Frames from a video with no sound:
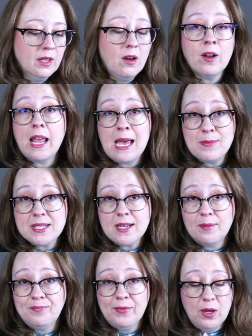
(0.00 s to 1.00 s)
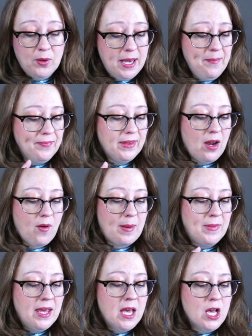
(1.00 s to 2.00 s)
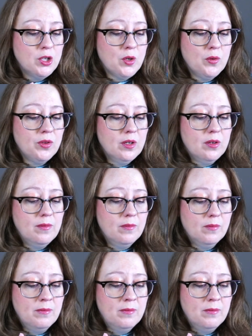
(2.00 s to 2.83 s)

on Amazon. Okay? All right. So the